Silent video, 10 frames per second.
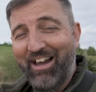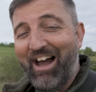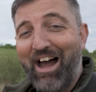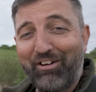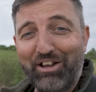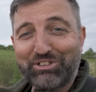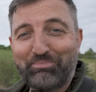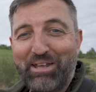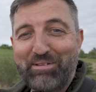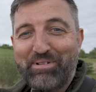At
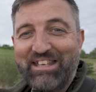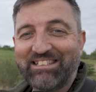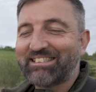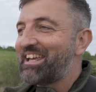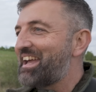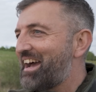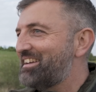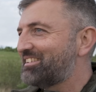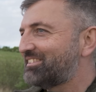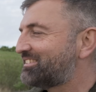RSPB St
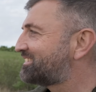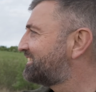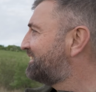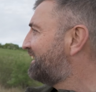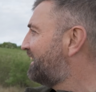Aidan's.